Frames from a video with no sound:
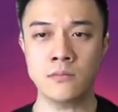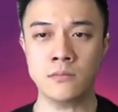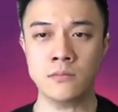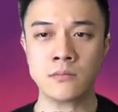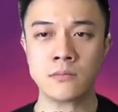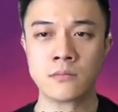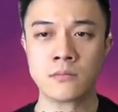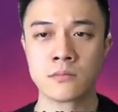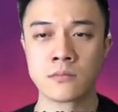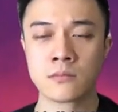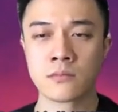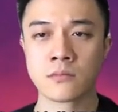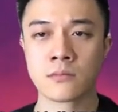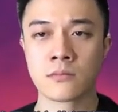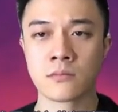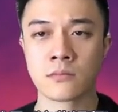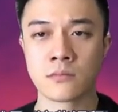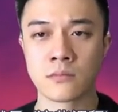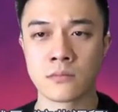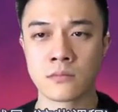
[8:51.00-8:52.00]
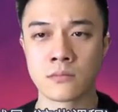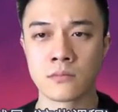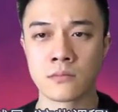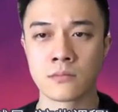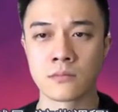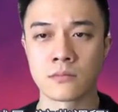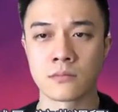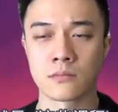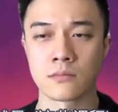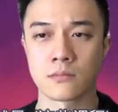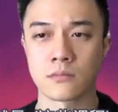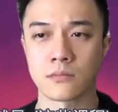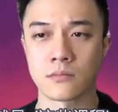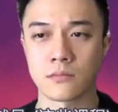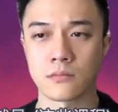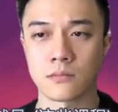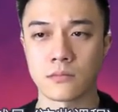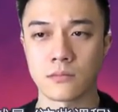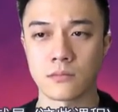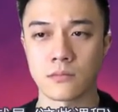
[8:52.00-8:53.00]

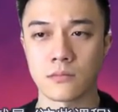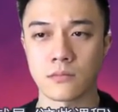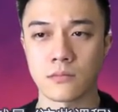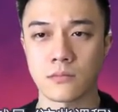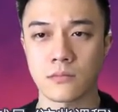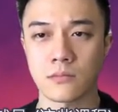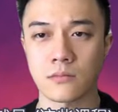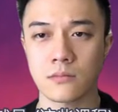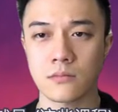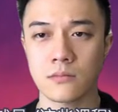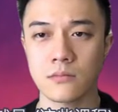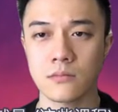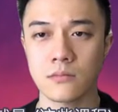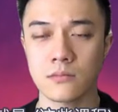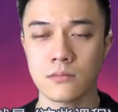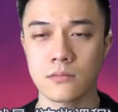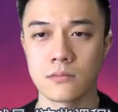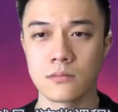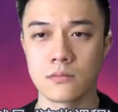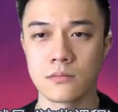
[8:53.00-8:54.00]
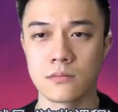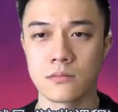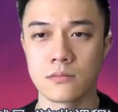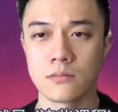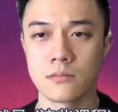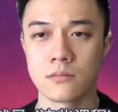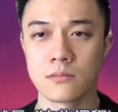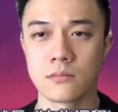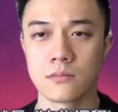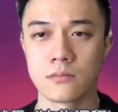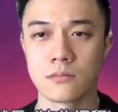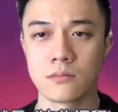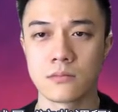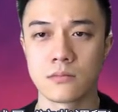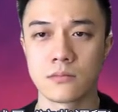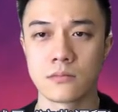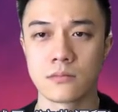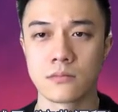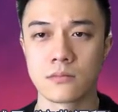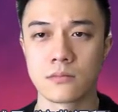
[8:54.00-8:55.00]

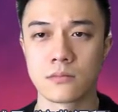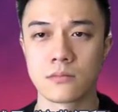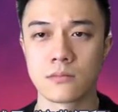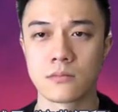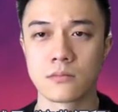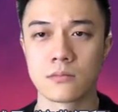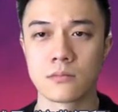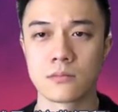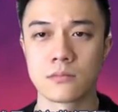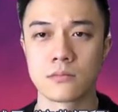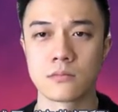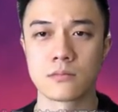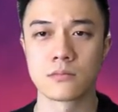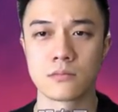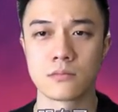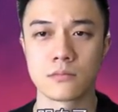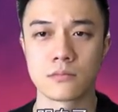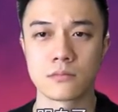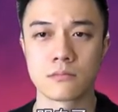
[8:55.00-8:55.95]
This person isn't speaking.